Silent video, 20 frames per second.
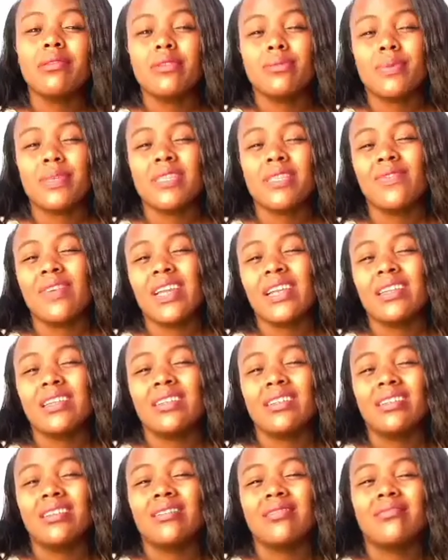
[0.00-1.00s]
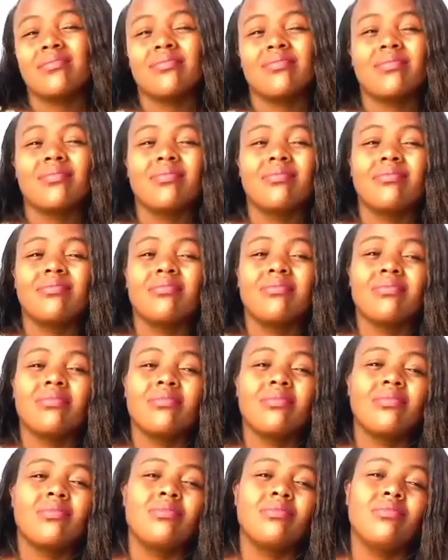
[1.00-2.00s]
specifically
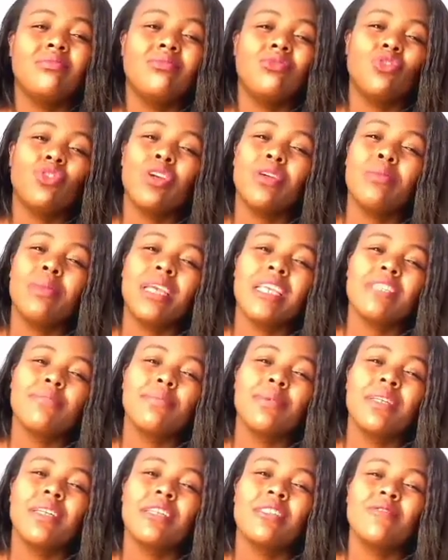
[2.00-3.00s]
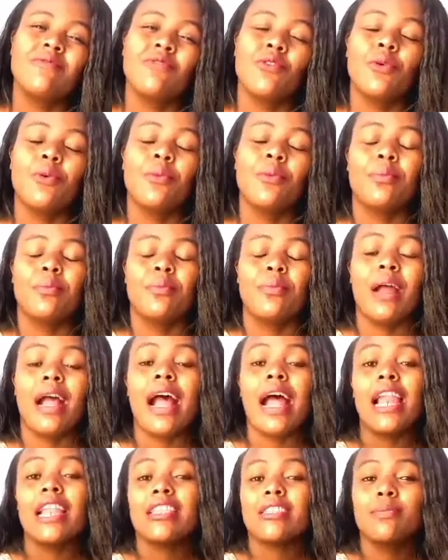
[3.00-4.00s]
drawing my experience from
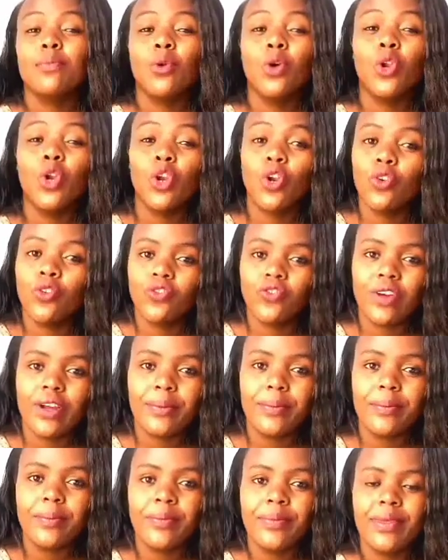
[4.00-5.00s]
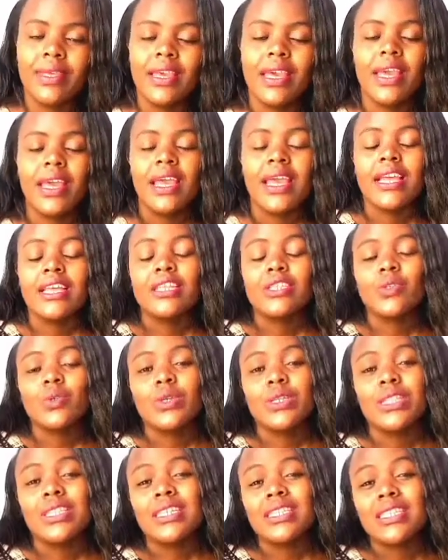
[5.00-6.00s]
a small law firm. So
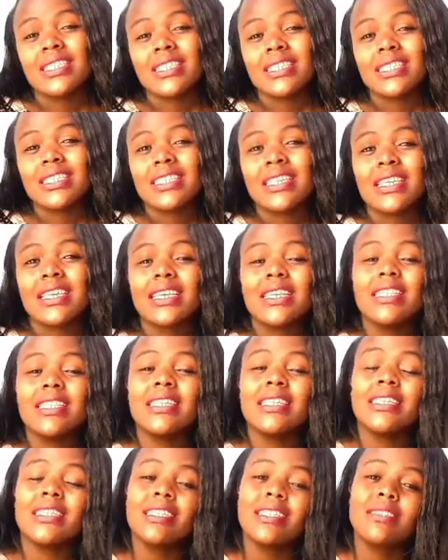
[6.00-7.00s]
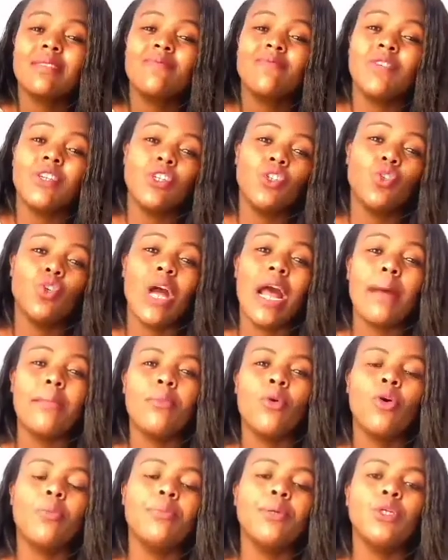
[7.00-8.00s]
in this video, I'm
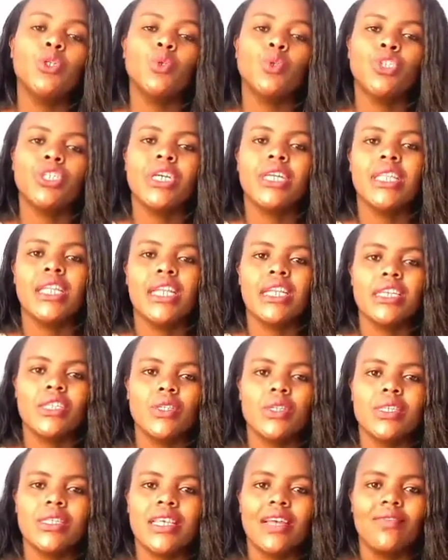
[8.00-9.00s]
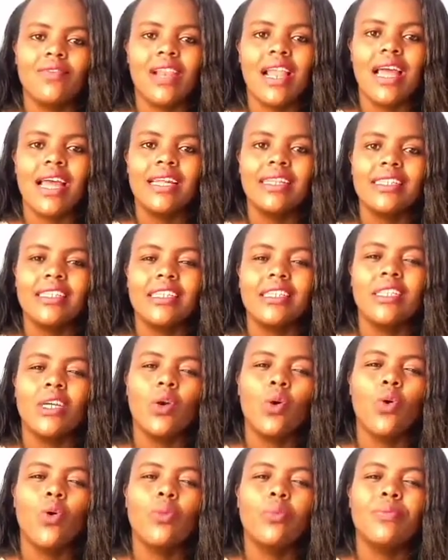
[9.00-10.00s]
hoping to share the lessons I've learned in the
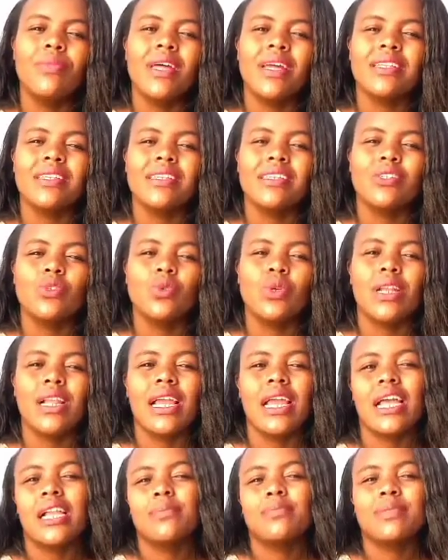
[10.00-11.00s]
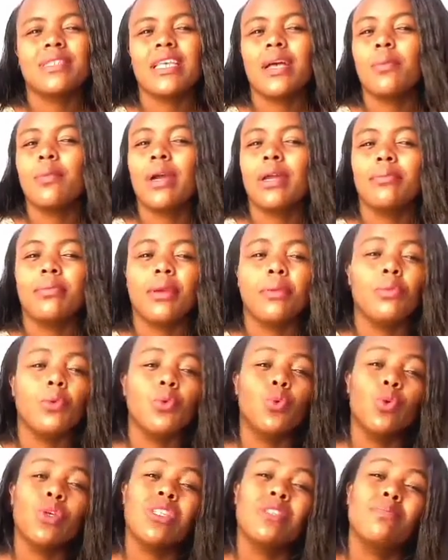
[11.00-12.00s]
hope that it will help someone maybe
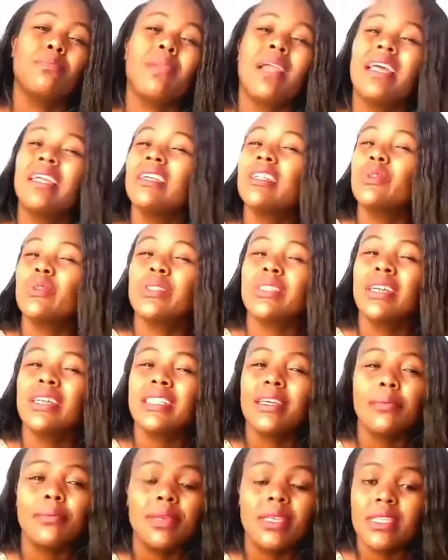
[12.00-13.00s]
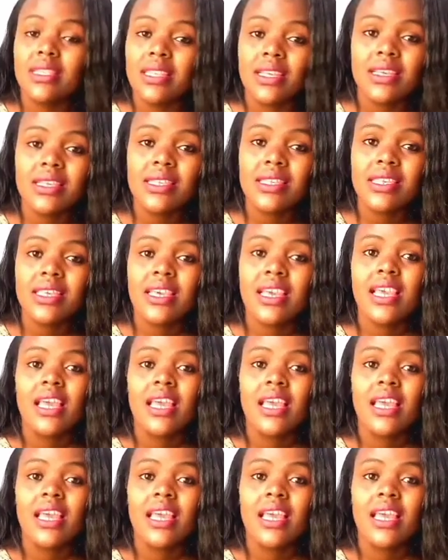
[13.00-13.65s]
who is planning to start a business.